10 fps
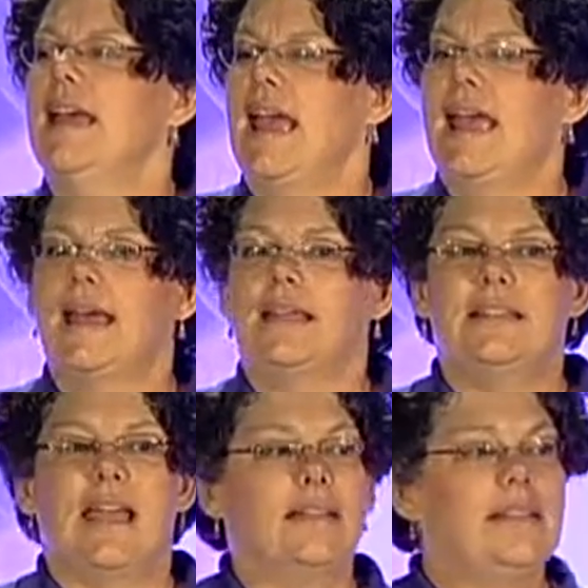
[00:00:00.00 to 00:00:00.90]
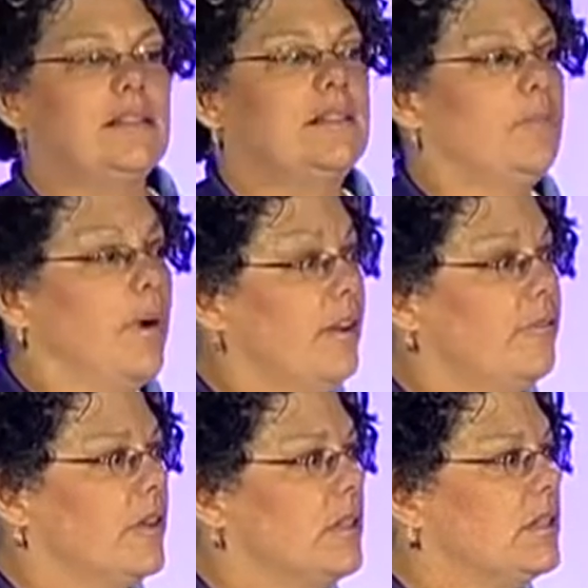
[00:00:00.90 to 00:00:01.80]
And at this
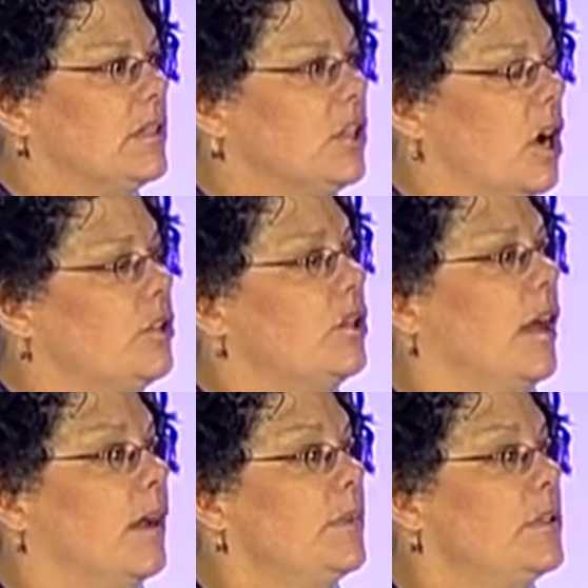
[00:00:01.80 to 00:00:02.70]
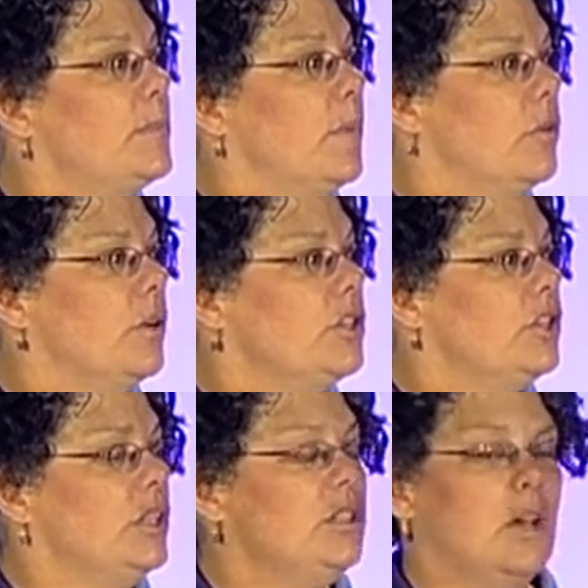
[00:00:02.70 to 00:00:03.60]
breakfast, a doctor got up and spoke, and
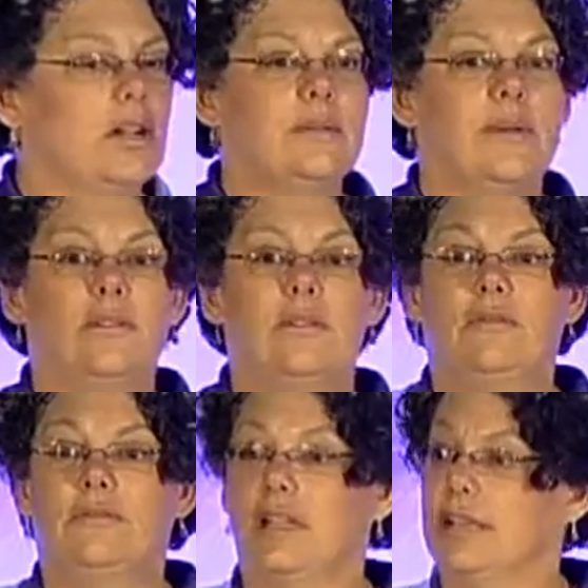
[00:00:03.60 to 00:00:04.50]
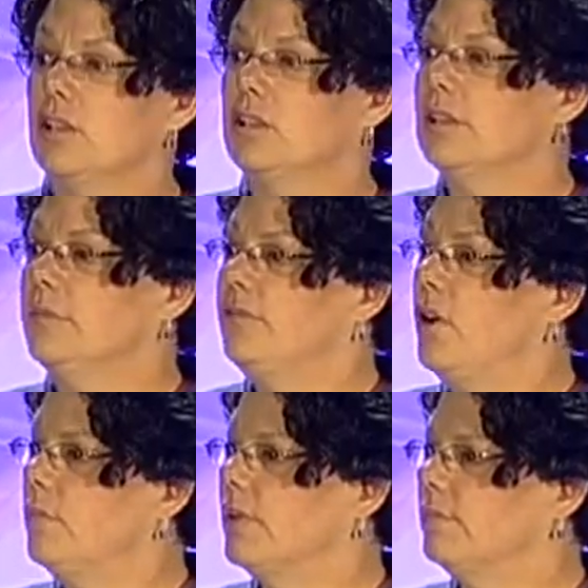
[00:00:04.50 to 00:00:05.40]
she talked about follicular
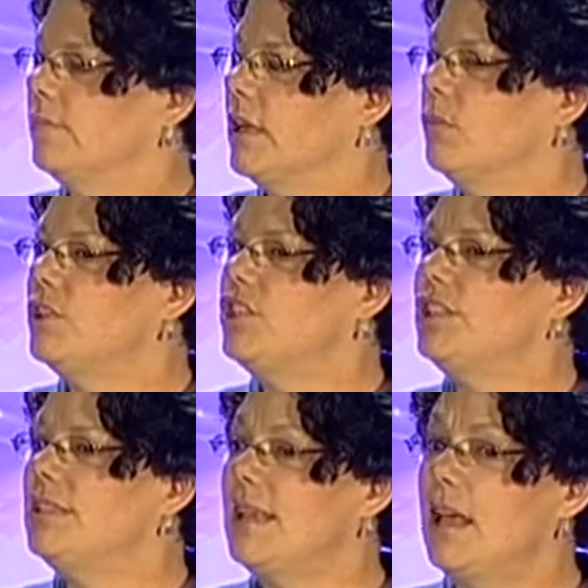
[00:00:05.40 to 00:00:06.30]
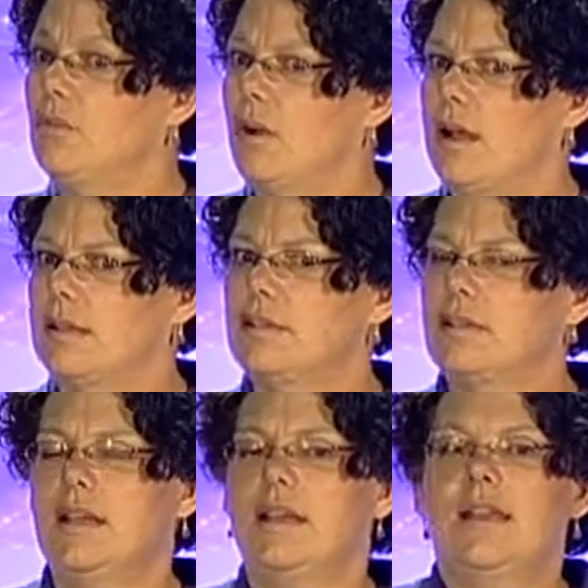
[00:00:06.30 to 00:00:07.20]
lymphoma. And what she said was
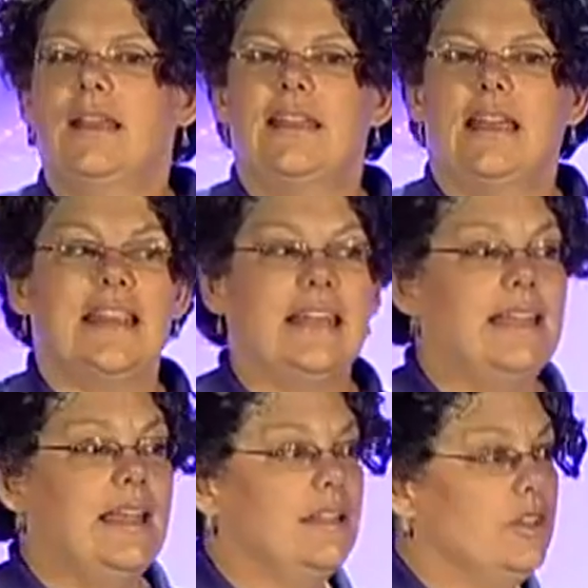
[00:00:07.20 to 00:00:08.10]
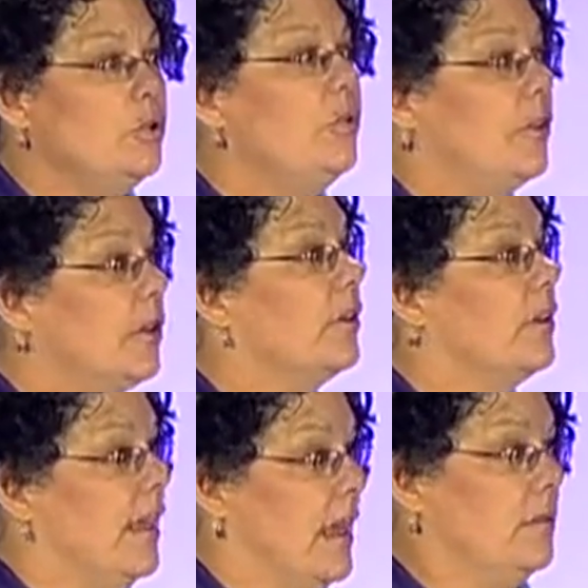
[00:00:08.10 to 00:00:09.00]
that the new theory
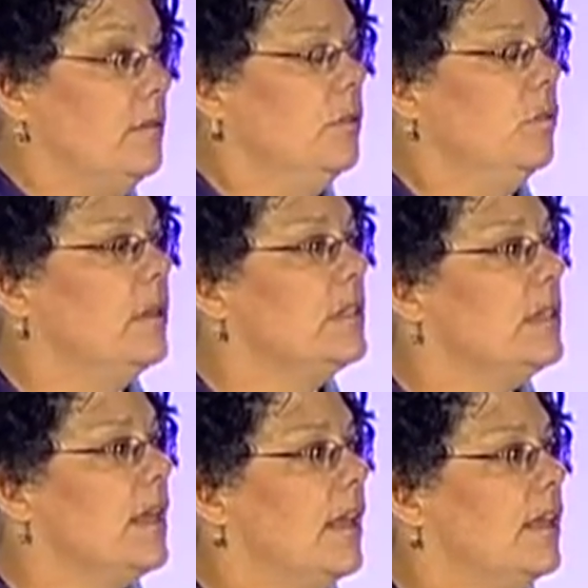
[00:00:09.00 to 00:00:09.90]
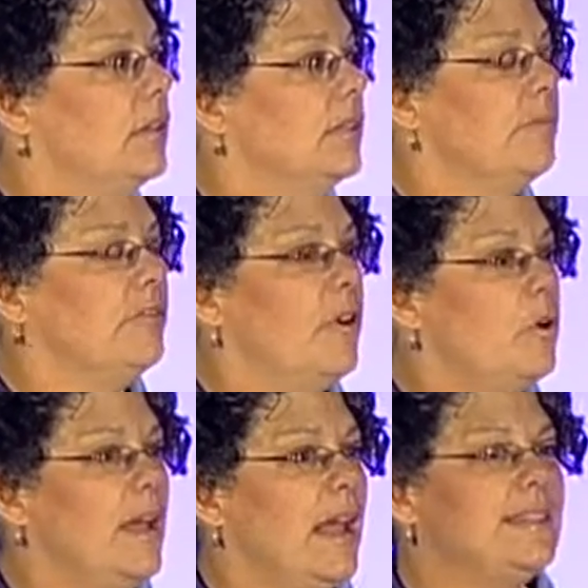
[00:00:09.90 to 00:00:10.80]
then was that
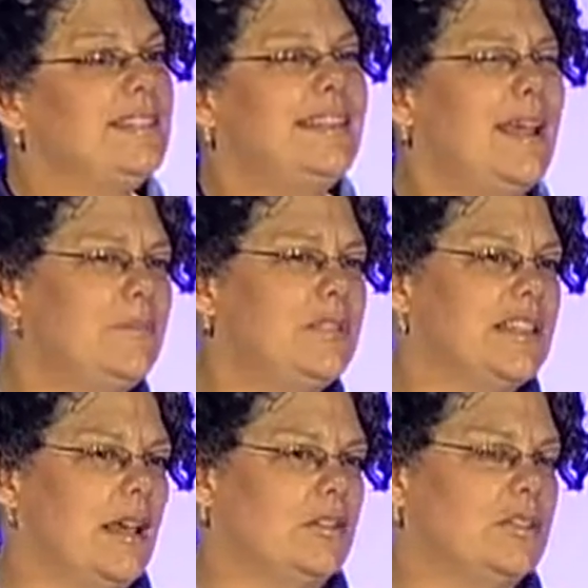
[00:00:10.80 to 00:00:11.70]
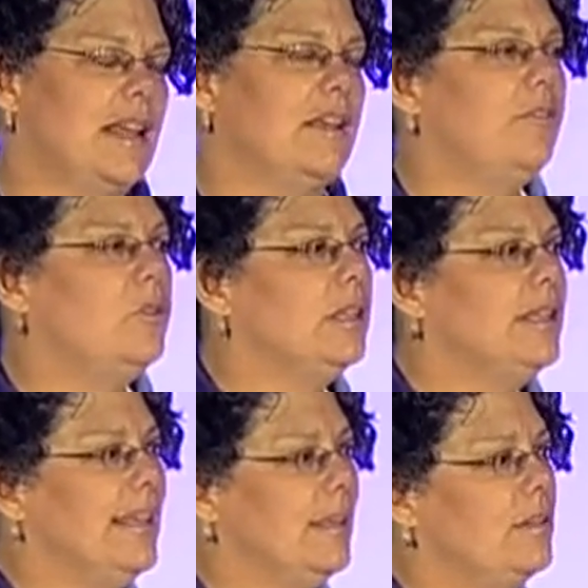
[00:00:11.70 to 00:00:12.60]
lymphoma had stem cells, and if you
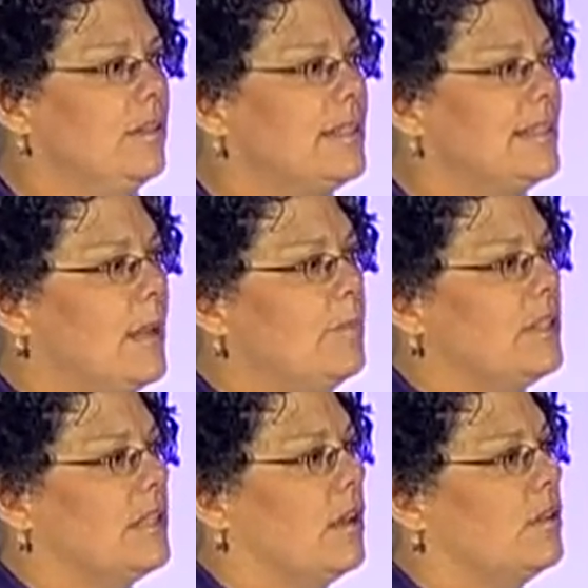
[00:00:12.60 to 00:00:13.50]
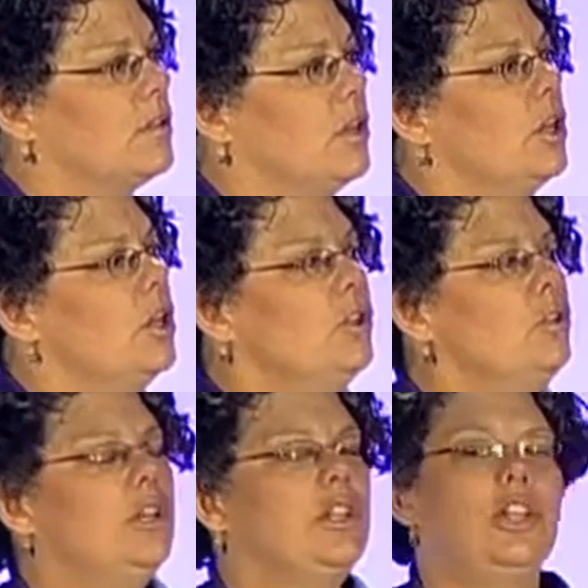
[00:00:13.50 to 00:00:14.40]
could kill the stem cells,
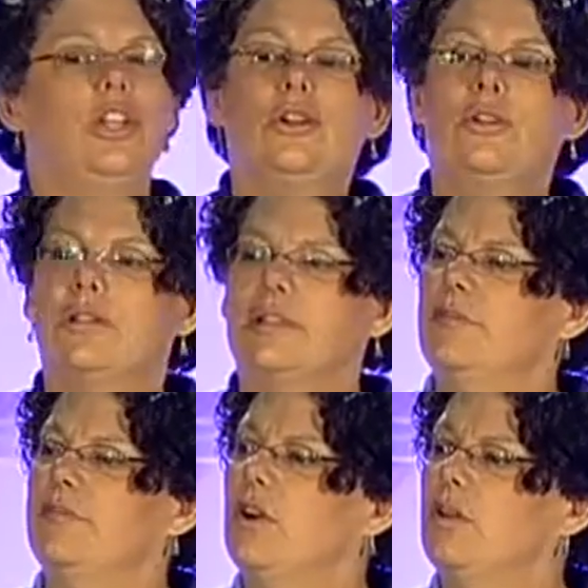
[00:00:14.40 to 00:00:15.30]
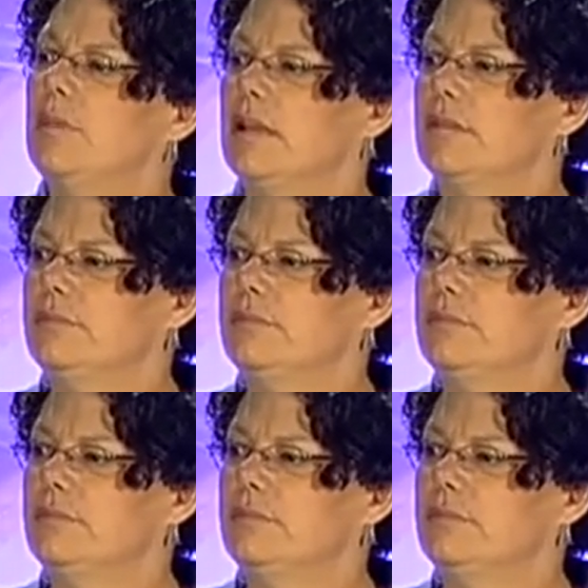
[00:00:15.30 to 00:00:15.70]
you could cure the lymphoma.